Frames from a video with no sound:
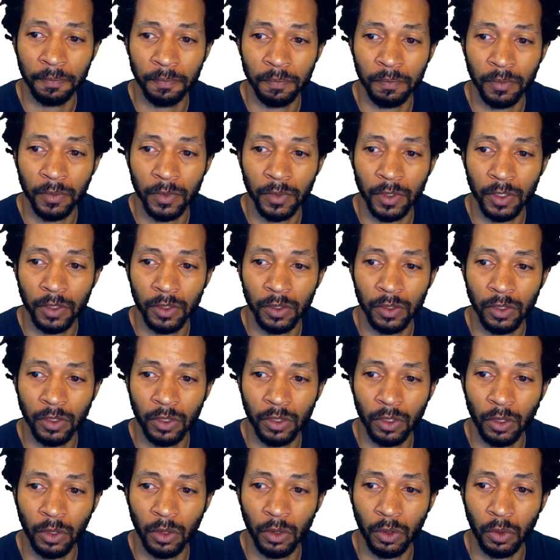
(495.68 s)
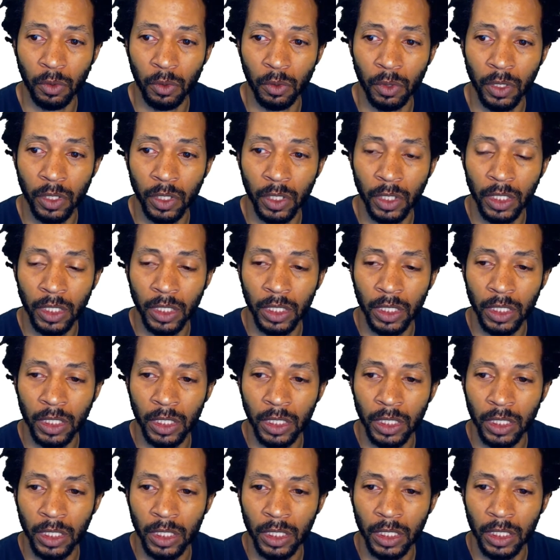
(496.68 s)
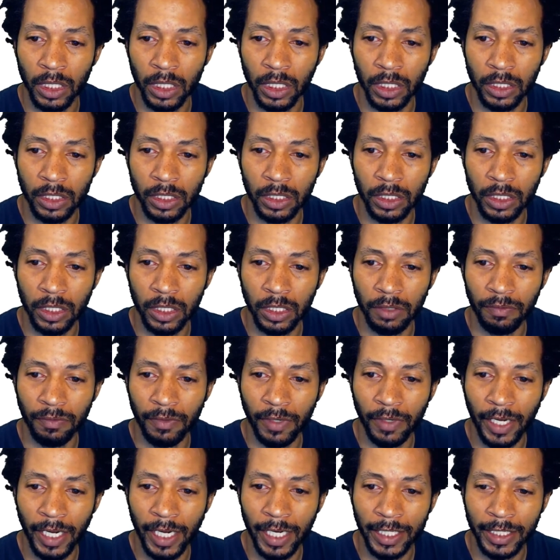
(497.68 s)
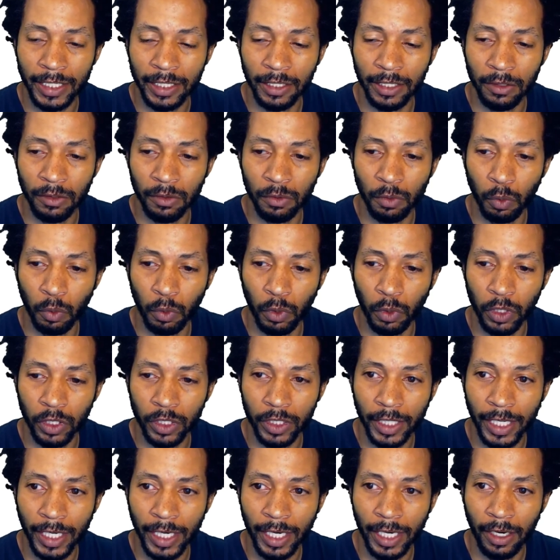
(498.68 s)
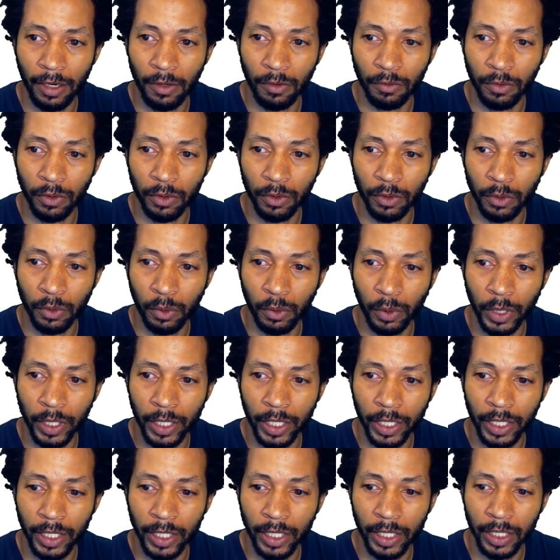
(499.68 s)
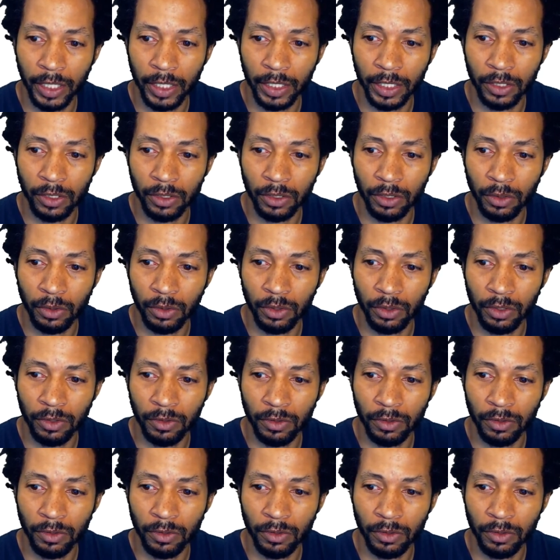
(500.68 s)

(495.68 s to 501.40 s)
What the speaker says: So let's see if I can work that out real quick. Let's go to